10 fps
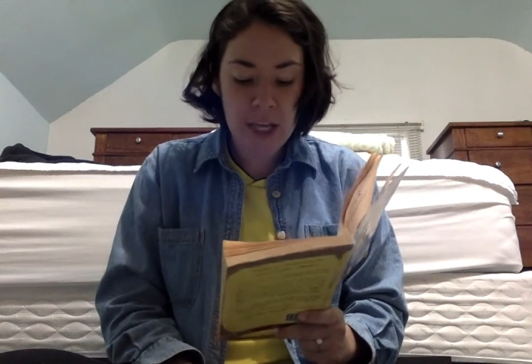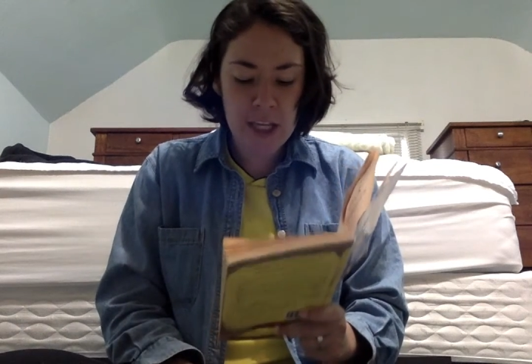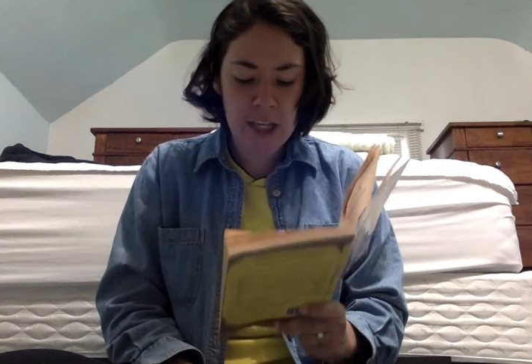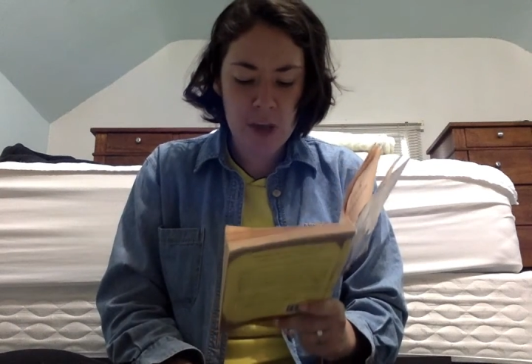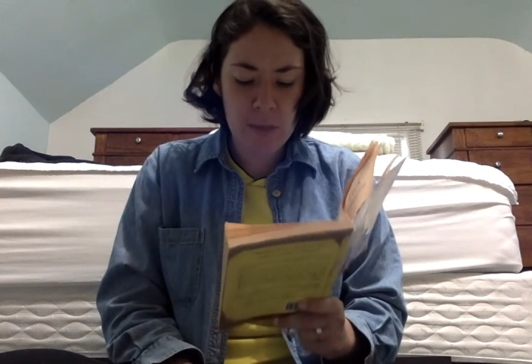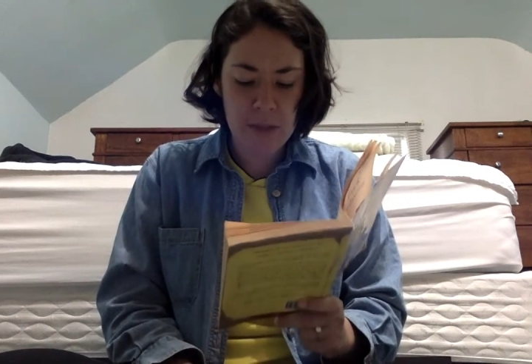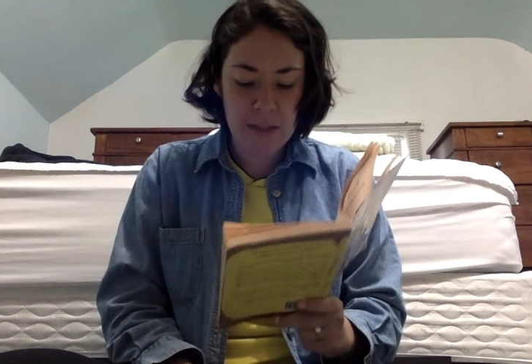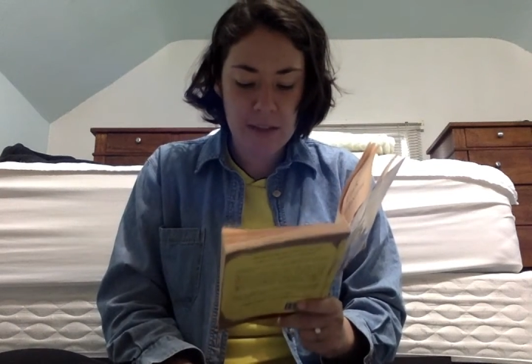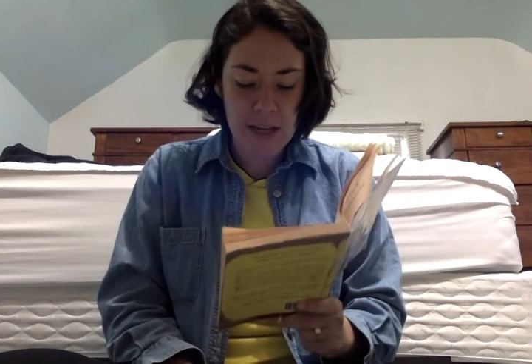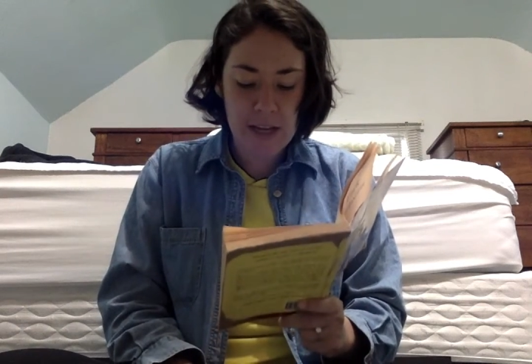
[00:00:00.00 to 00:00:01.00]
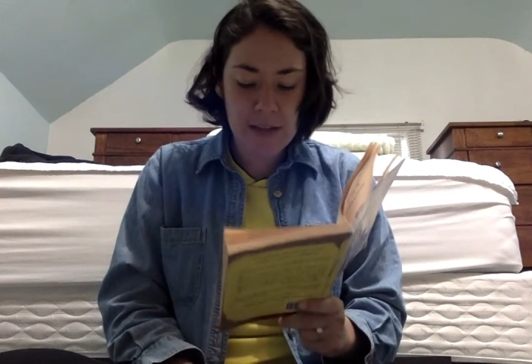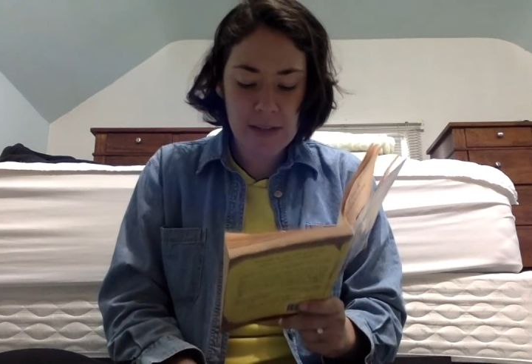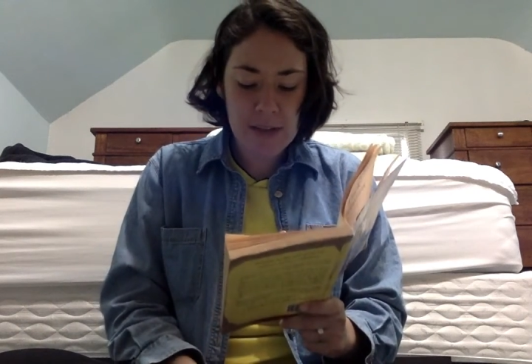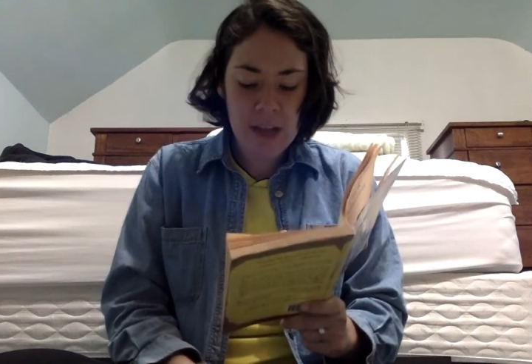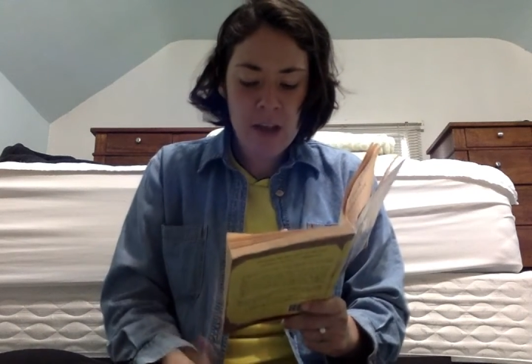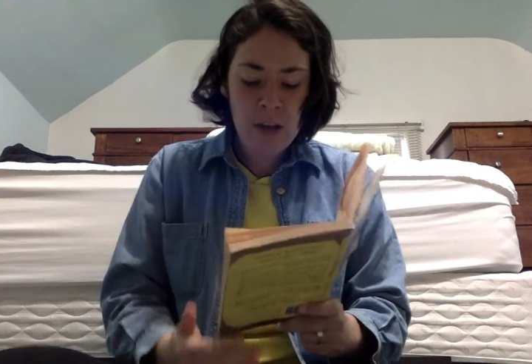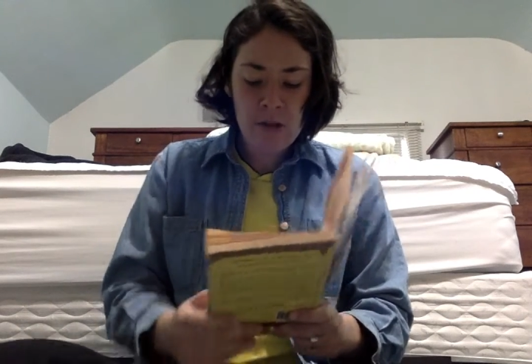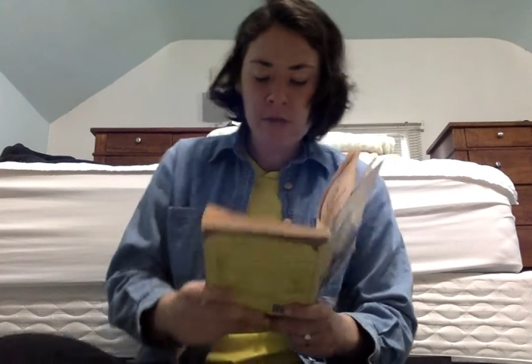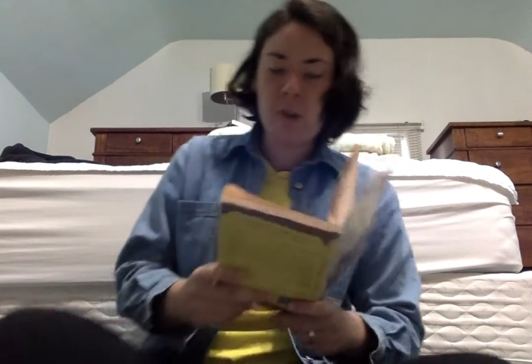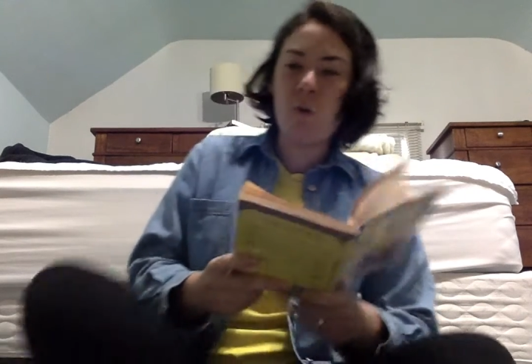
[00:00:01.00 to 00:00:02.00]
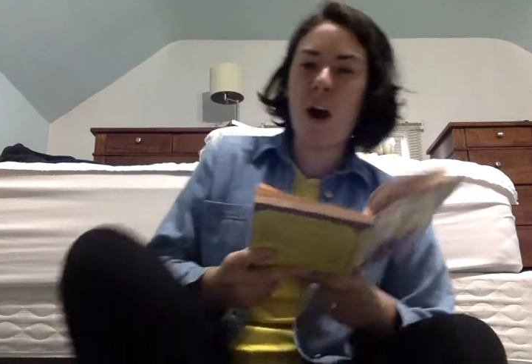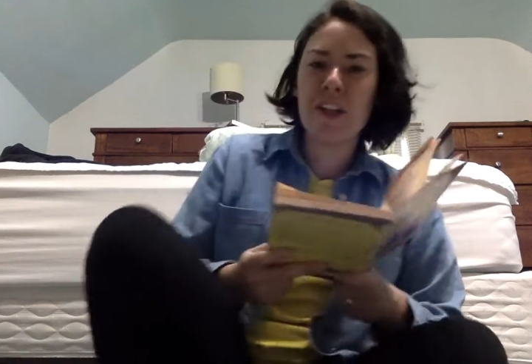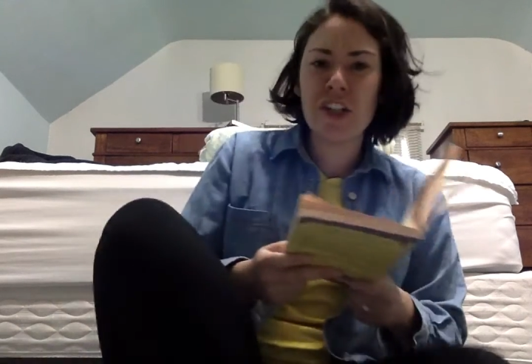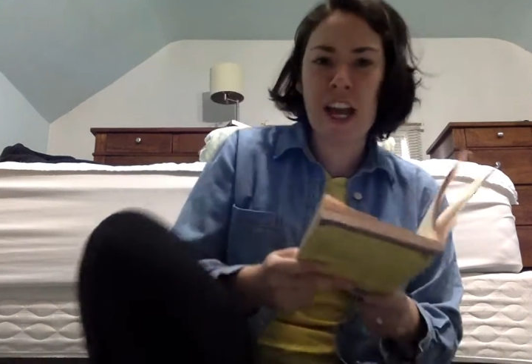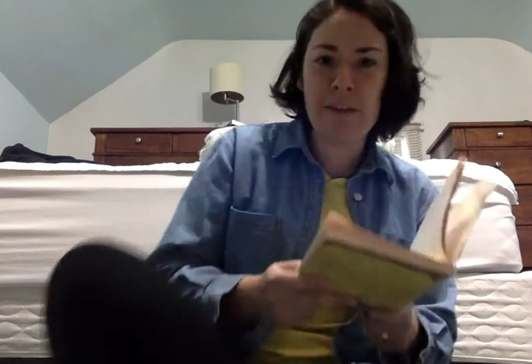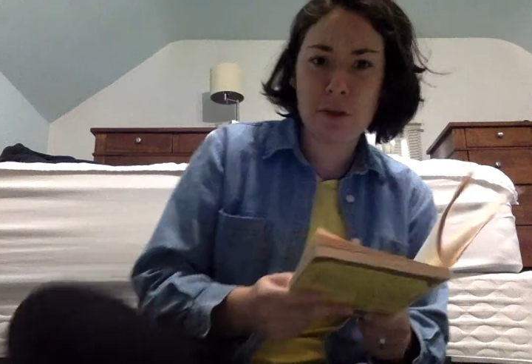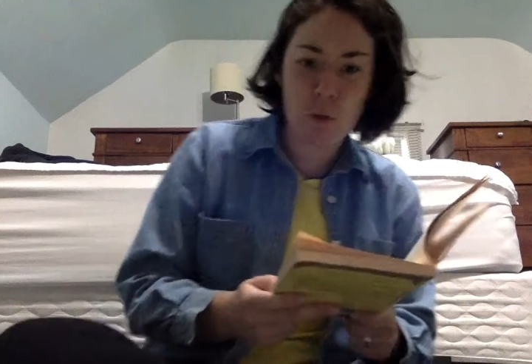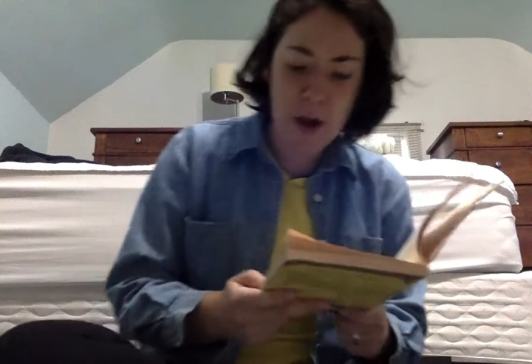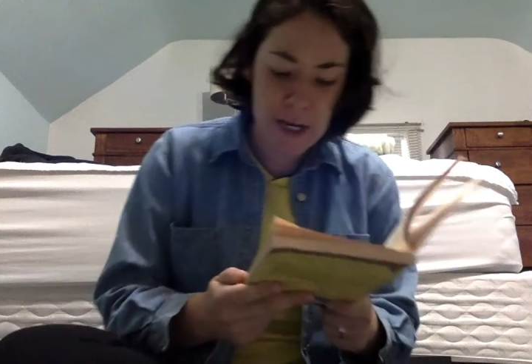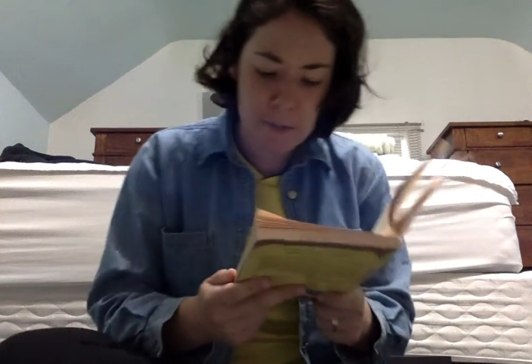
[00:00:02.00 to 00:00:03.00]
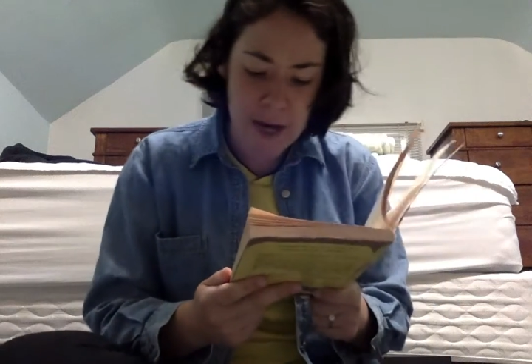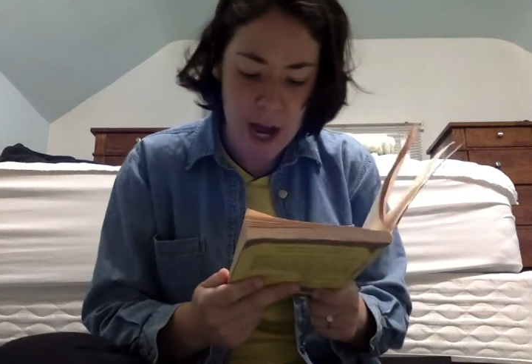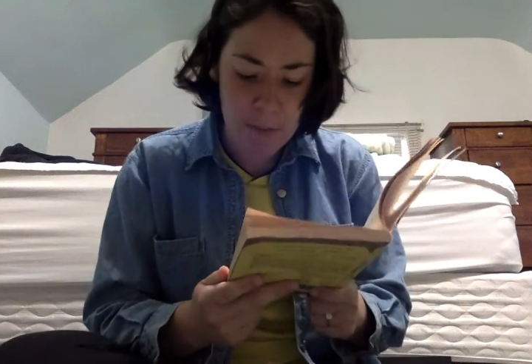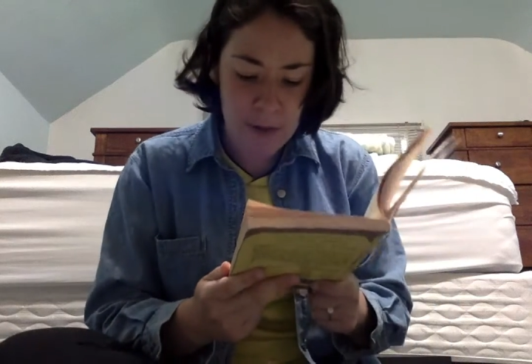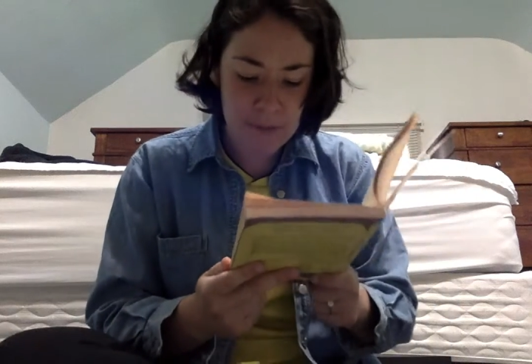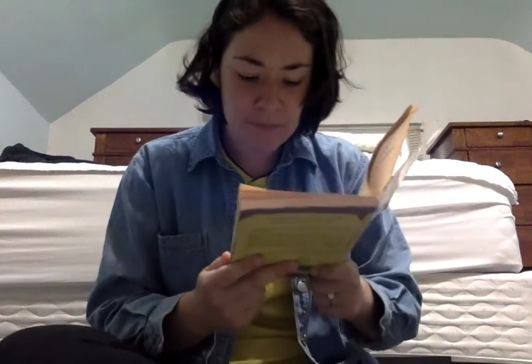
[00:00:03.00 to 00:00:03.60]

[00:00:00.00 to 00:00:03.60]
He opened his eyes. "Oh, why'd you have to wake me up?"